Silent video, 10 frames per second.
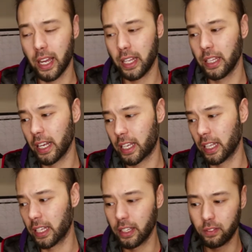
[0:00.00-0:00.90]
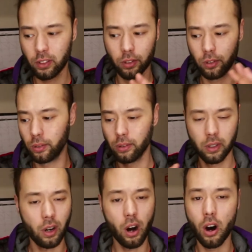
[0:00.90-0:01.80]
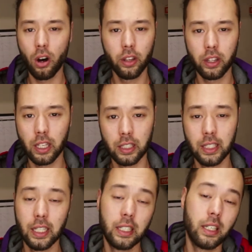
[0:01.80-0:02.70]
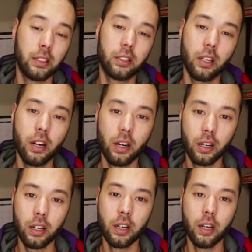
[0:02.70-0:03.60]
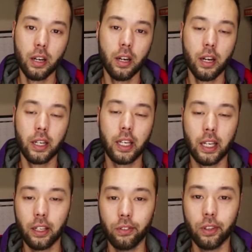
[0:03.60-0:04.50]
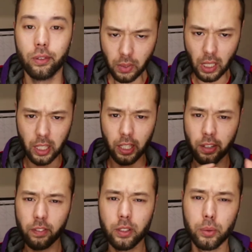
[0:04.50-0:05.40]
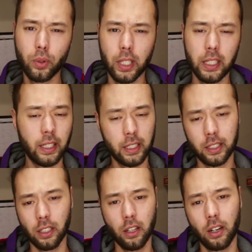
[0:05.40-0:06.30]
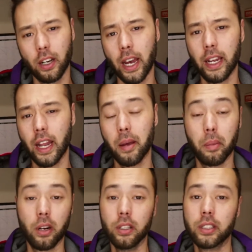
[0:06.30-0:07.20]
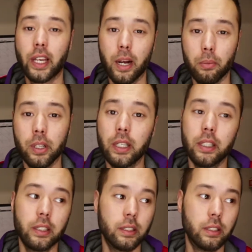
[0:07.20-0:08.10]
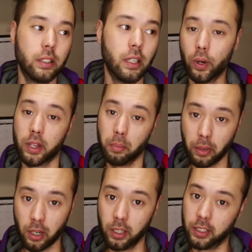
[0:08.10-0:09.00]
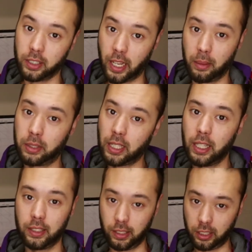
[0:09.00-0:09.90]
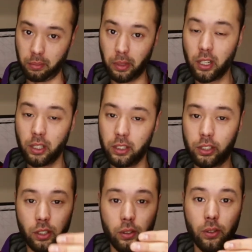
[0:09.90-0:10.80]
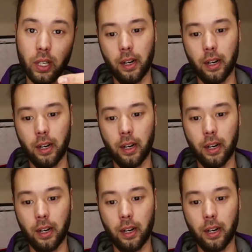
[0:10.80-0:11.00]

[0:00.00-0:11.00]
and they can give you all the things that a DSLR can give you. The difference between a DSLR and a mirrorless camera is what the mirrorless name says. It's a mirrorless, so